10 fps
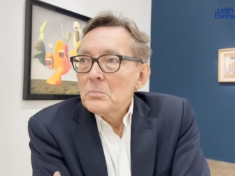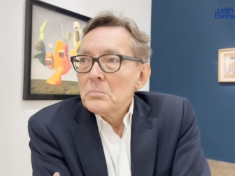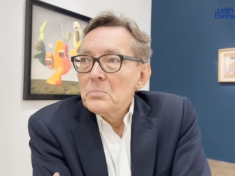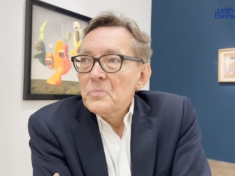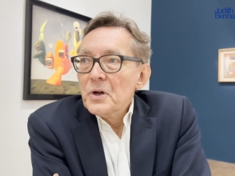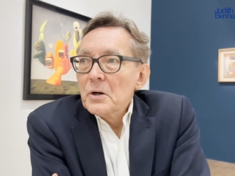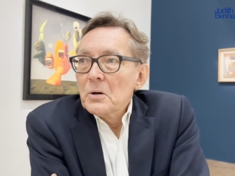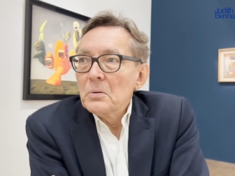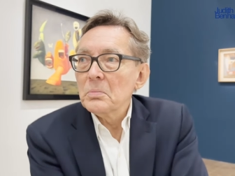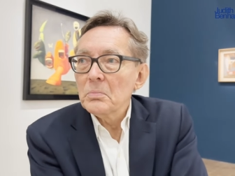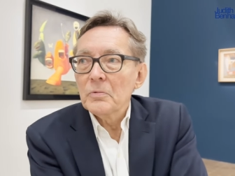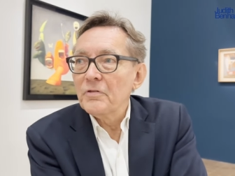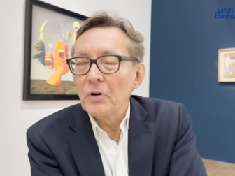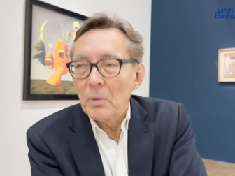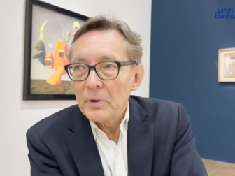No,
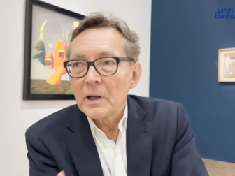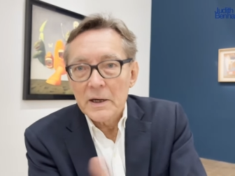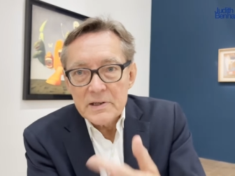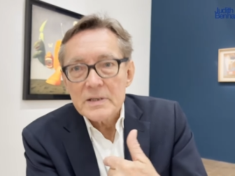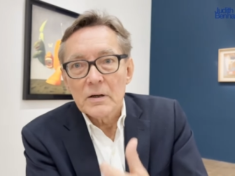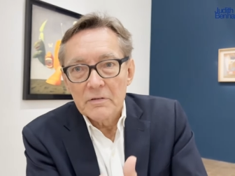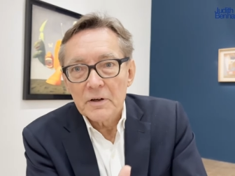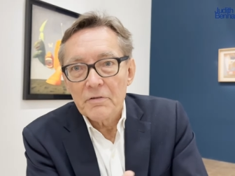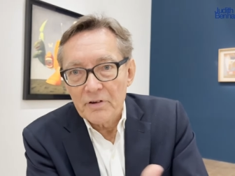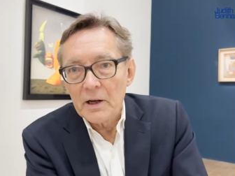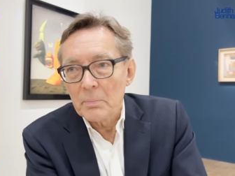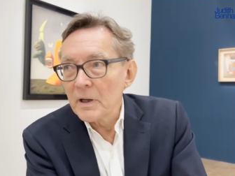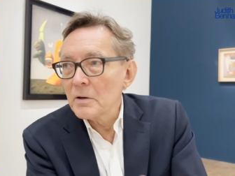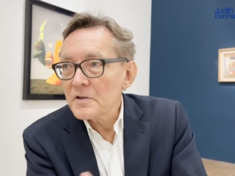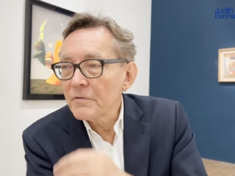for me, I discovered things
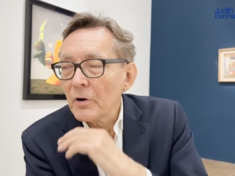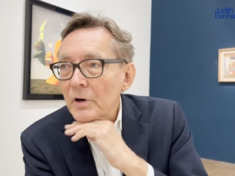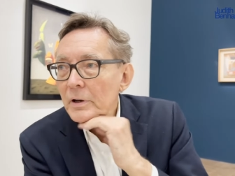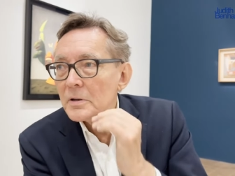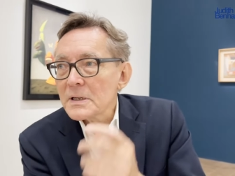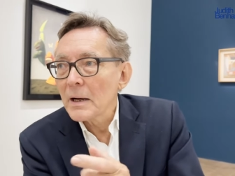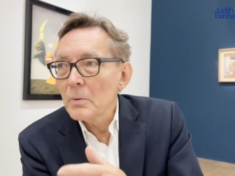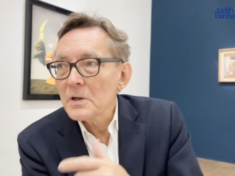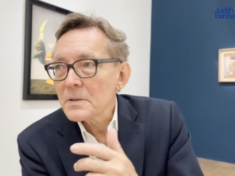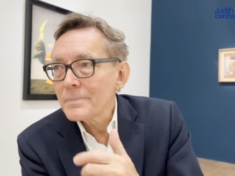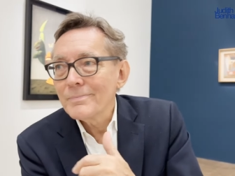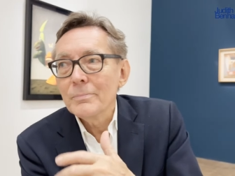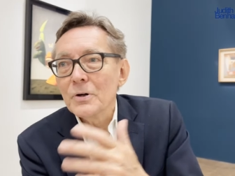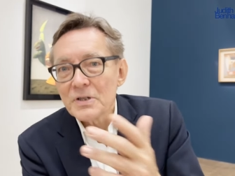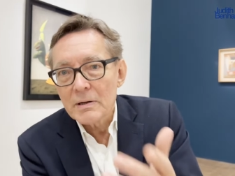because for years I was
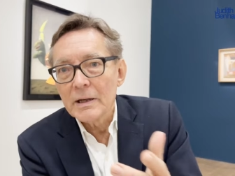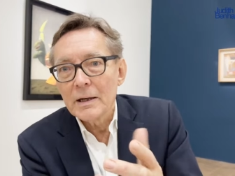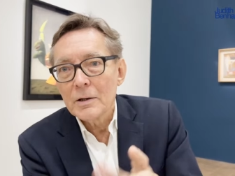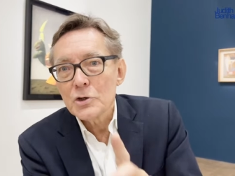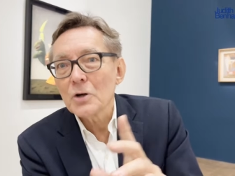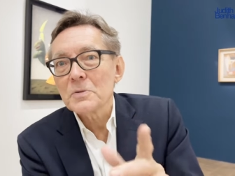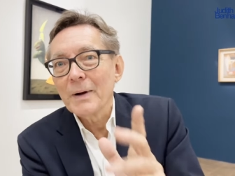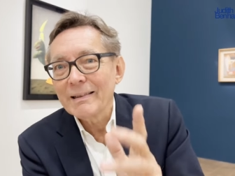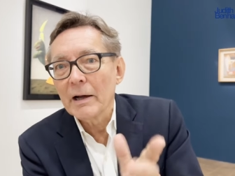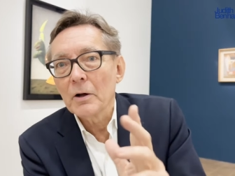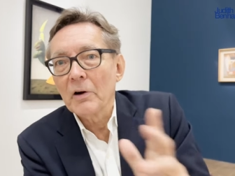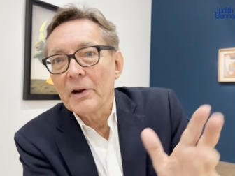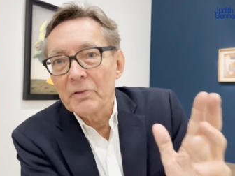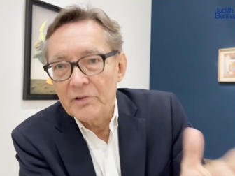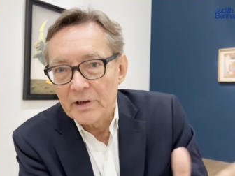mostly Georges Bataille
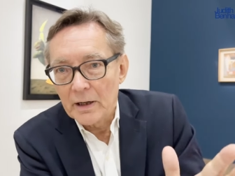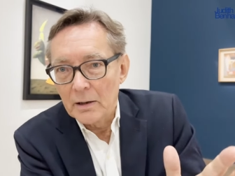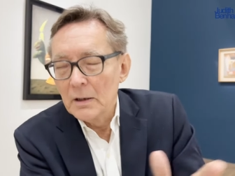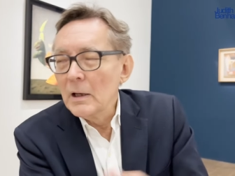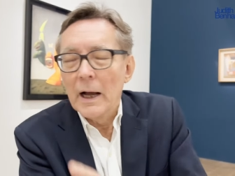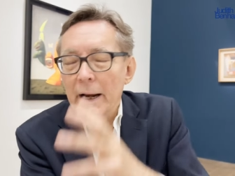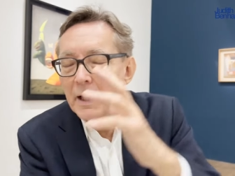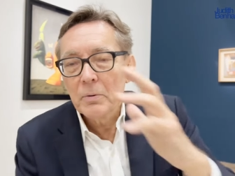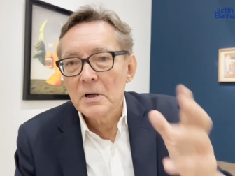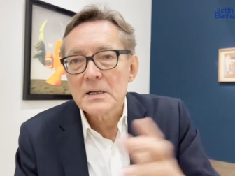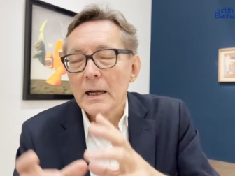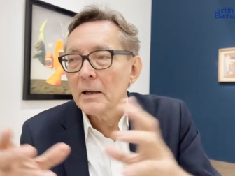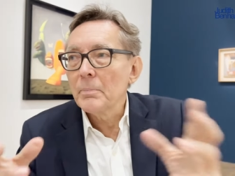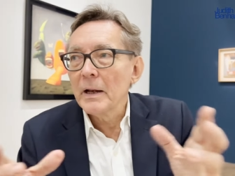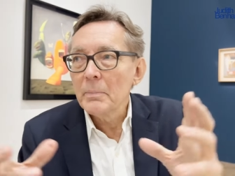oriented. And I was,
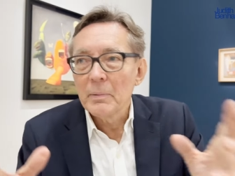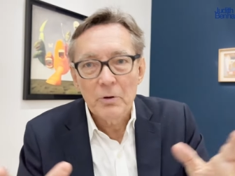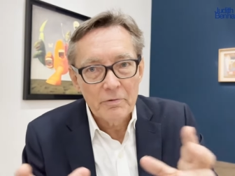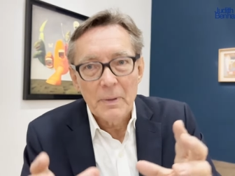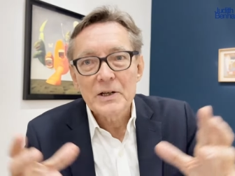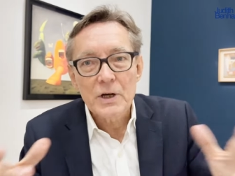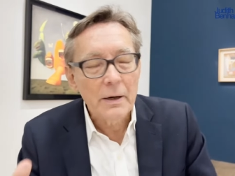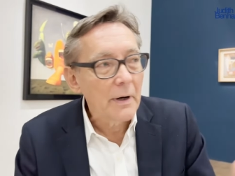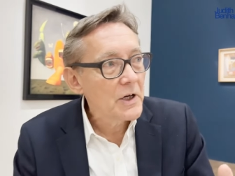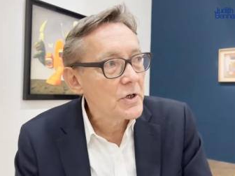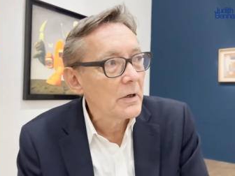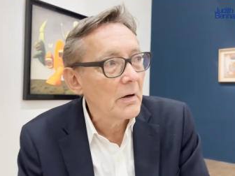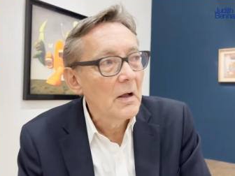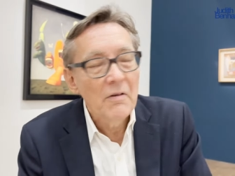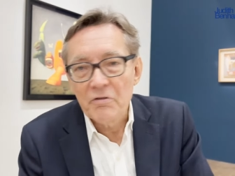like many people of my generation,
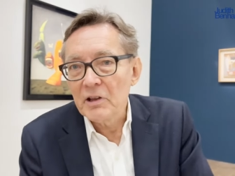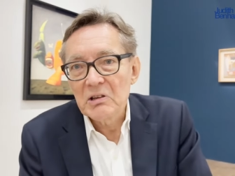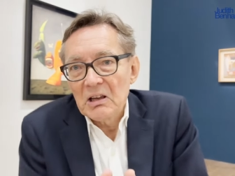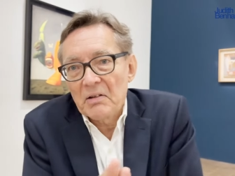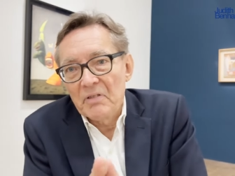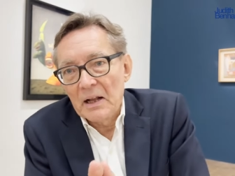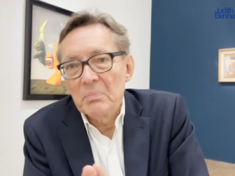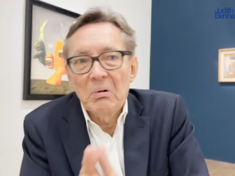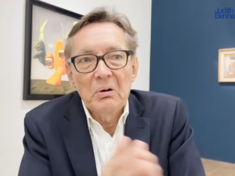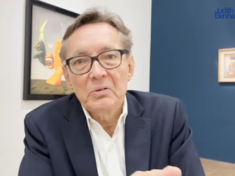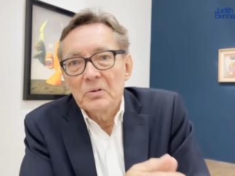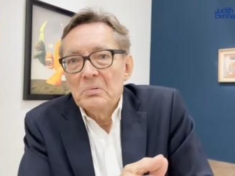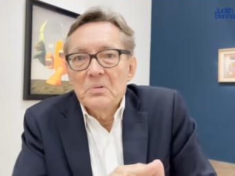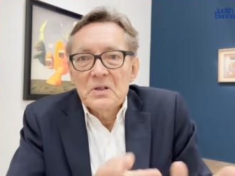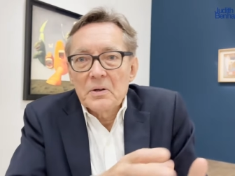thinking that
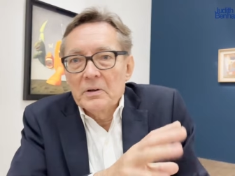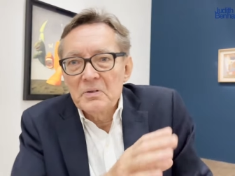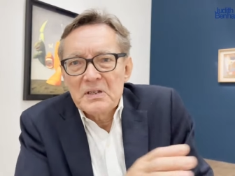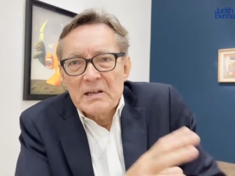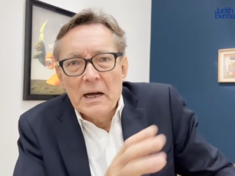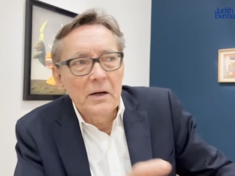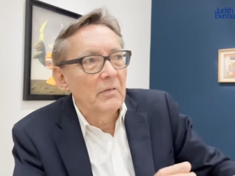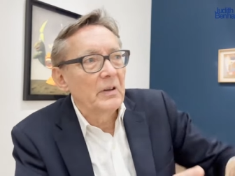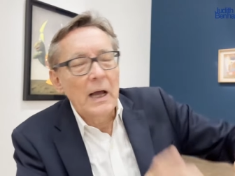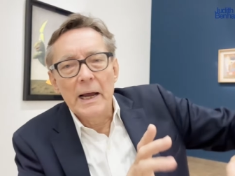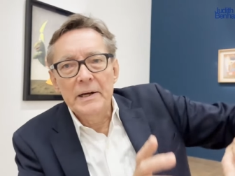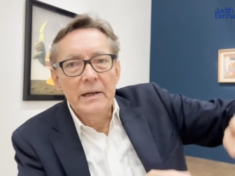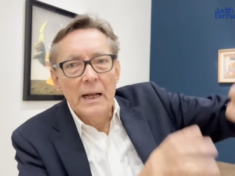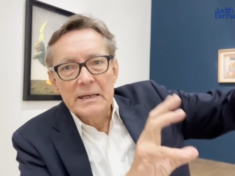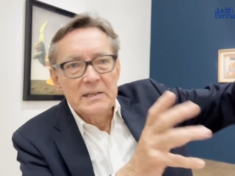Breton was on the side of the
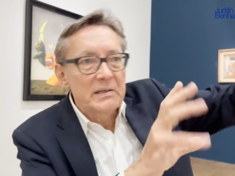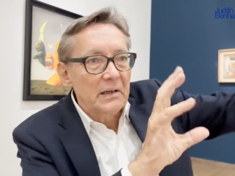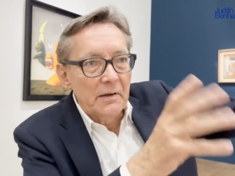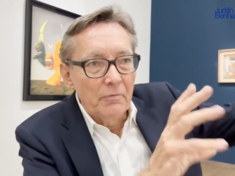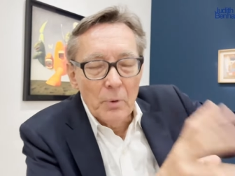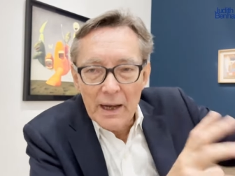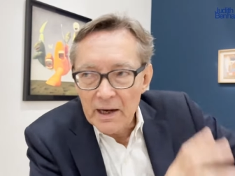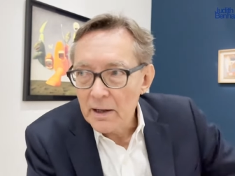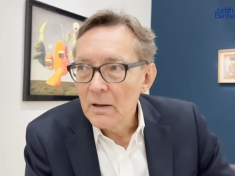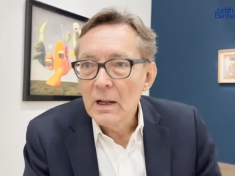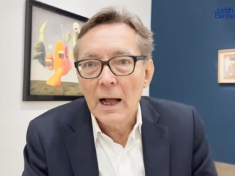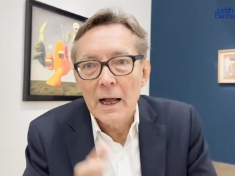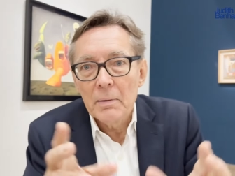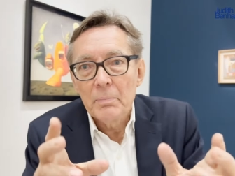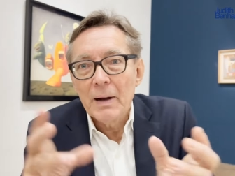idealistic way
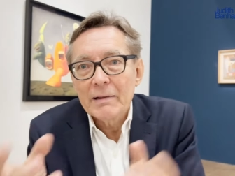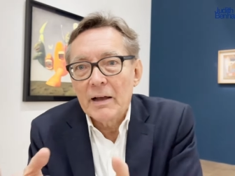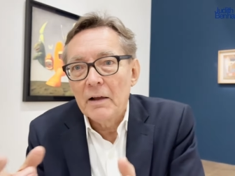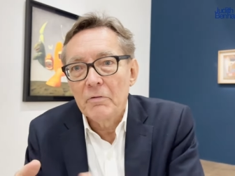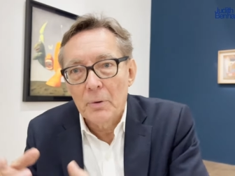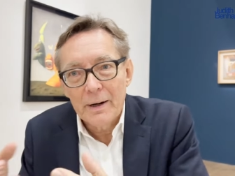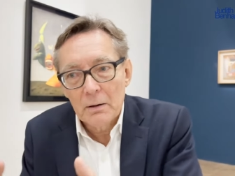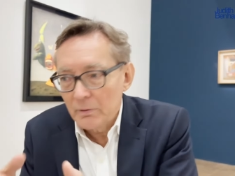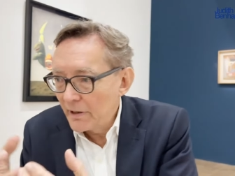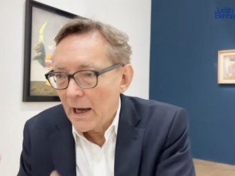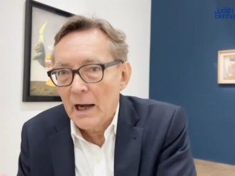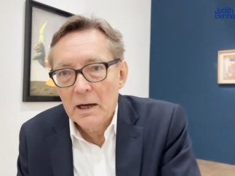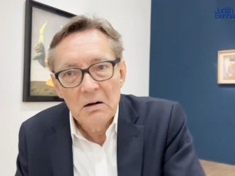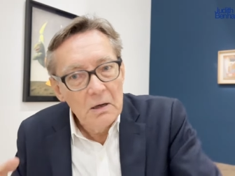and Bataille, the real guy,